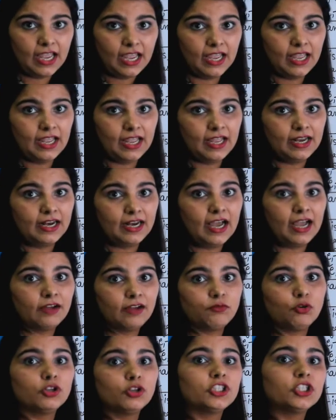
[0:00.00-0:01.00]
and I
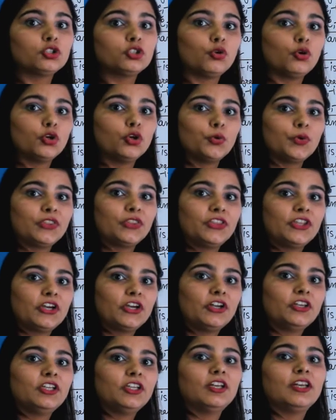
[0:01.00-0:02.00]
have already told you in the
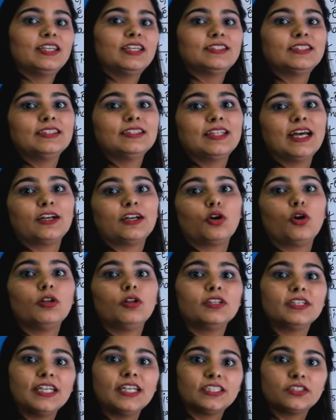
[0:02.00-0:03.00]
earlier lesson that all
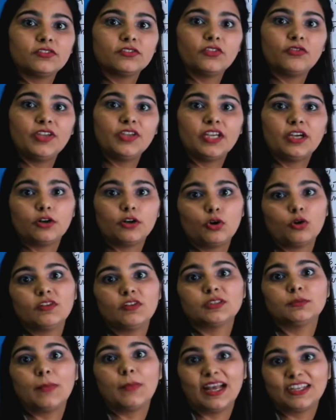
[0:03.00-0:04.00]
the days of the week are
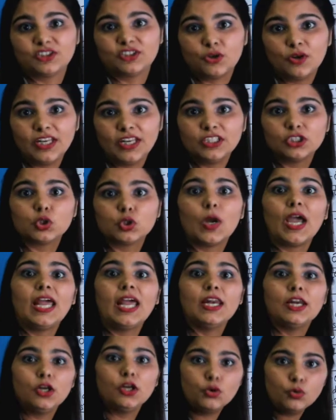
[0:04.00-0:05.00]
always masculine. So
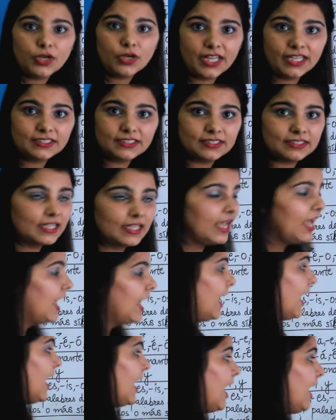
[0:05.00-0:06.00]
el lunes
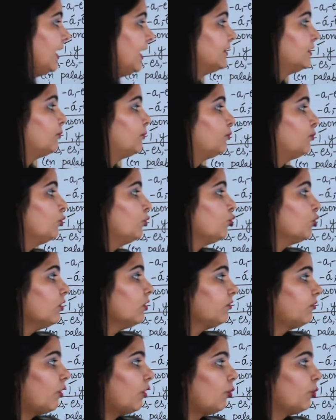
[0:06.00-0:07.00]
has a
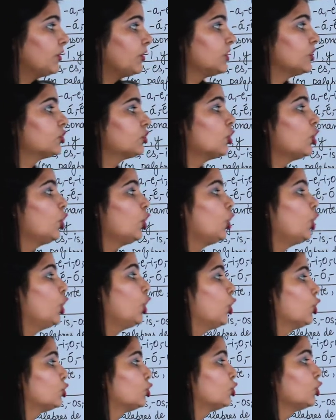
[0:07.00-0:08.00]
plural form which is
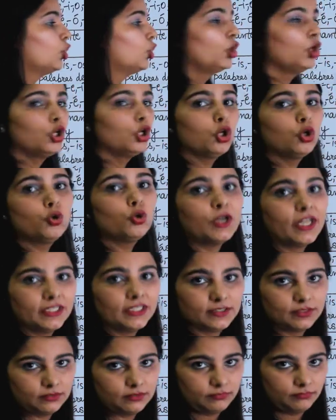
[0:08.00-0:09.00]
los
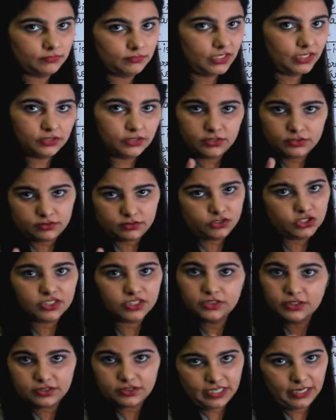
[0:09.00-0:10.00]
lunes. It's
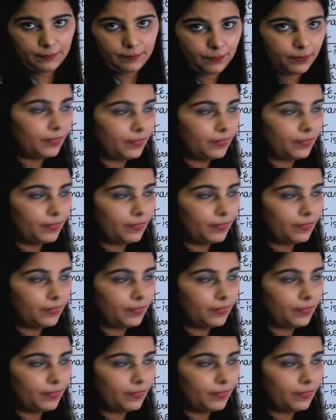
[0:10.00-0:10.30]
just the same.